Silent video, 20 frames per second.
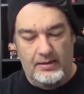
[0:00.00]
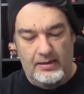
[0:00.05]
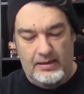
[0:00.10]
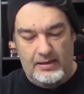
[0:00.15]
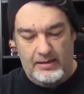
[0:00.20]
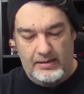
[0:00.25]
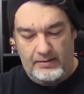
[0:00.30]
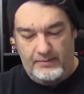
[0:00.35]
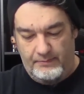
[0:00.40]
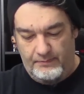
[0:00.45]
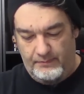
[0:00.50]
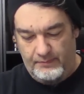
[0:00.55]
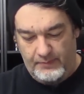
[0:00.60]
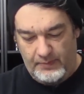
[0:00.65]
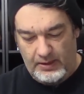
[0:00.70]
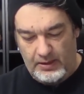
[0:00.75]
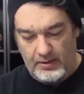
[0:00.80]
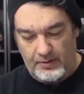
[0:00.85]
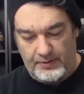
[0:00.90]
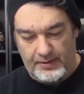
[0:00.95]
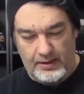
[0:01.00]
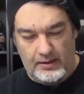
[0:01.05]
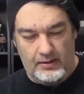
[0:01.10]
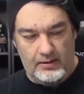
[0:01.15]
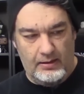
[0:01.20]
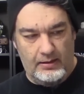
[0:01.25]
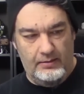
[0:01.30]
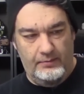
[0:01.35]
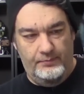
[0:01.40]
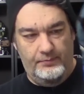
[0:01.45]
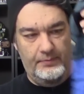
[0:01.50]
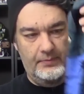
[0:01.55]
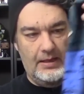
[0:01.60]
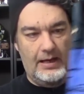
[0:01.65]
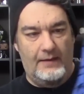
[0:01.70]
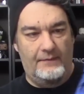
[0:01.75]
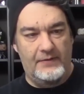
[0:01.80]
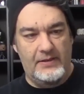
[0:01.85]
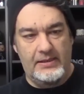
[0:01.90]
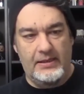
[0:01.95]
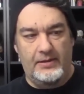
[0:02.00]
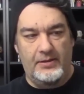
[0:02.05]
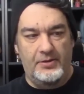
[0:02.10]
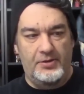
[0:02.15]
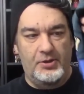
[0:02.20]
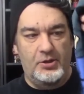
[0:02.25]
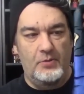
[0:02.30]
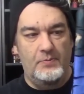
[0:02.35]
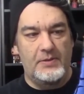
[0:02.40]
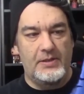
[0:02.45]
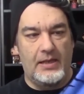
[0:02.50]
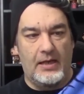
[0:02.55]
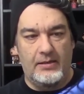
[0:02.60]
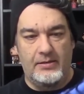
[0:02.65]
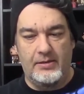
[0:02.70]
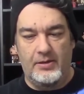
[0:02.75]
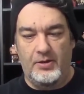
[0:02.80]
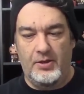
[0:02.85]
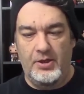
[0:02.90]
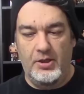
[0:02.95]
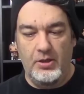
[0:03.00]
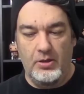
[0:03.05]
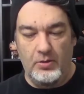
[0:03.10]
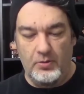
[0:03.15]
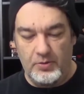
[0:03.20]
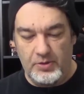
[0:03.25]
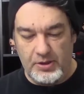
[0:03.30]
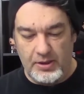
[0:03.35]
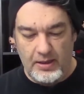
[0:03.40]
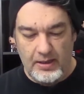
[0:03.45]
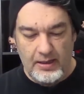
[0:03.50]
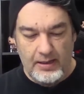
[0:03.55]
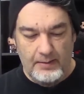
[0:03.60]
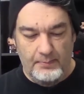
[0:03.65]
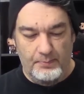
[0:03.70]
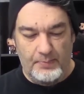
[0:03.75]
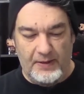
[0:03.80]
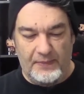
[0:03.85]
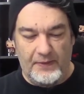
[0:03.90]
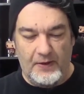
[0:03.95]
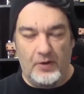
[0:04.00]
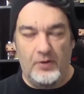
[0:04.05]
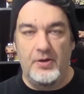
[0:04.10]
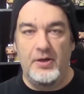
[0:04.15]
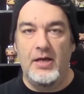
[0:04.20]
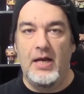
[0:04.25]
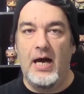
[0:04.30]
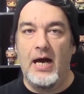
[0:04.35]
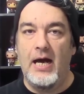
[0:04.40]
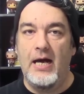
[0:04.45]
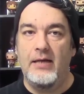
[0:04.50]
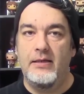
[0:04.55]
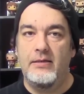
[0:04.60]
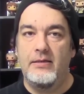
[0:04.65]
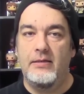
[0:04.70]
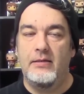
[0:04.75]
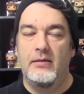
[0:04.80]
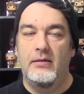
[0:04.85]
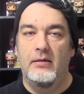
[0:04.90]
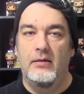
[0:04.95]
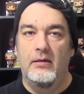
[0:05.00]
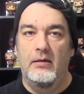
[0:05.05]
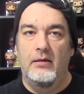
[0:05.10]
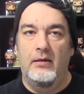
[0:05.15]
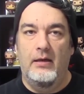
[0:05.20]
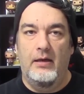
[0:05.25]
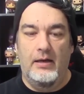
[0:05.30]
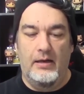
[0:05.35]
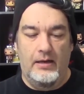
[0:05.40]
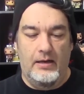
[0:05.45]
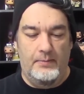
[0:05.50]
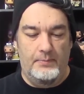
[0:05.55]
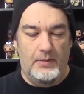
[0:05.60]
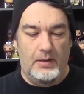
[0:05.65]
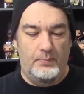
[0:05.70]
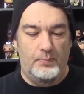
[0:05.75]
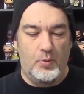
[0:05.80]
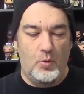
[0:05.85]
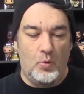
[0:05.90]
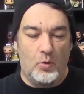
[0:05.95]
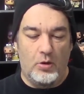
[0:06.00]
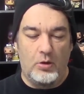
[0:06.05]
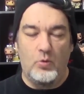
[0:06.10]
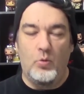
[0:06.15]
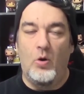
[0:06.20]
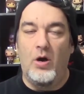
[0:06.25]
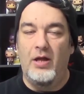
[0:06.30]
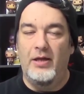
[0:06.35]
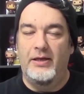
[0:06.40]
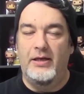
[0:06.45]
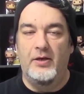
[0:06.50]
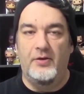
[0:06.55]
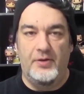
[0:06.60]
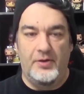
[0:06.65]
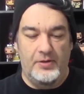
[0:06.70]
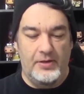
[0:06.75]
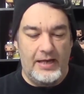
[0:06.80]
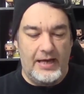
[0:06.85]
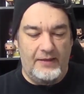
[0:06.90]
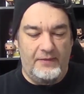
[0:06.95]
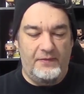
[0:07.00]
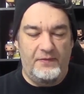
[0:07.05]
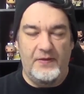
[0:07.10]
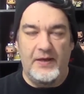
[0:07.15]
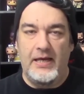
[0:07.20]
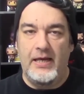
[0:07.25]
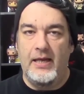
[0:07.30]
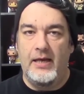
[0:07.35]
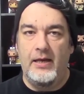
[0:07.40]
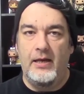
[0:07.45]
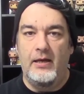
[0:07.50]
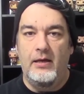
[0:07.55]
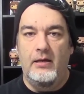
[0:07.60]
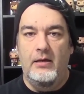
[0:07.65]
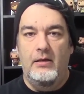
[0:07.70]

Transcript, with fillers: Um, you know, they're obviously they're tube socks. They're huge, but they're not um, poor quality, or they're not thin.